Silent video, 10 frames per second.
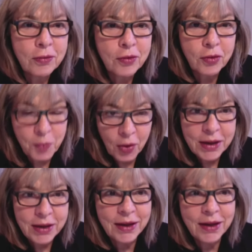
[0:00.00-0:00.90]

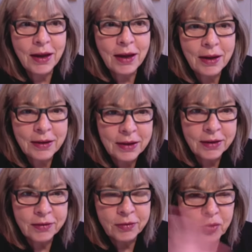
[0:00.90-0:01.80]

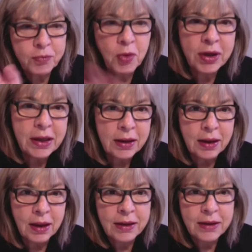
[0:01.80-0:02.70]
Good morning,
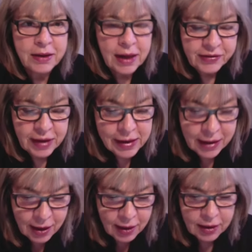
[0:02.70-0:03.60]

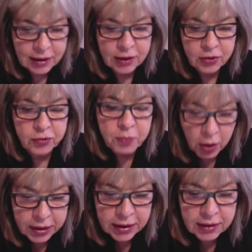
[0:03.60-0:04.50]
Natalka. Good
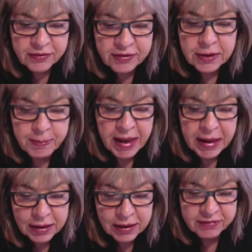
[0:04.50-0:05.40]
morning, dear
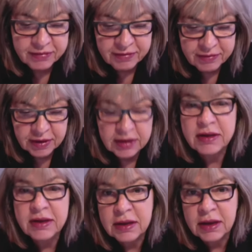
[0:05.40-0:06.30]
panelists,
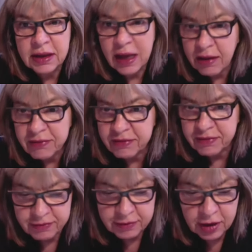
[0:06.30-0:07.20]
dear
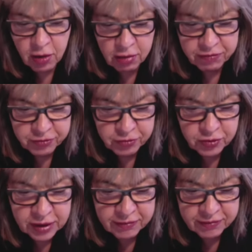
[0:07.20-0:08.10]
guests of
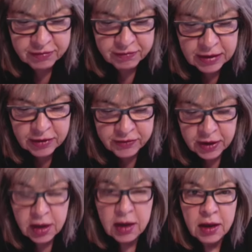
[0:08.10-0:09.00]
today's event
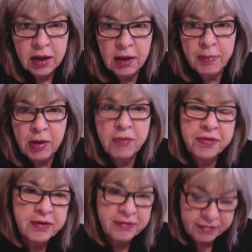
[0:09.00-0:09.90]
about
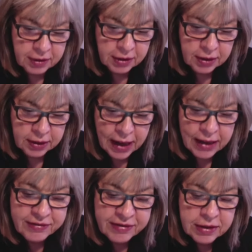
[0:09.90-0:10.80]
this
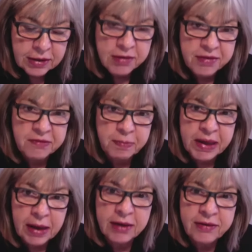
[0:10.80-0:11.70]
idea, this
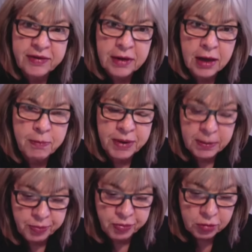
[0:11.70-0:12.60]
big idea and big
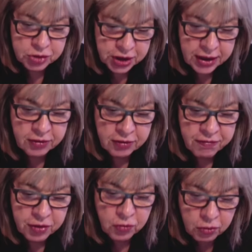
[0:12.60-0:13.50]
project of
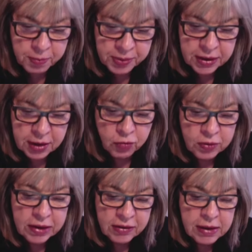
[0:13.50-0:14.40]
the European
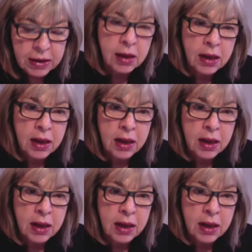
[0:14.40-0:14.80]
Green Deal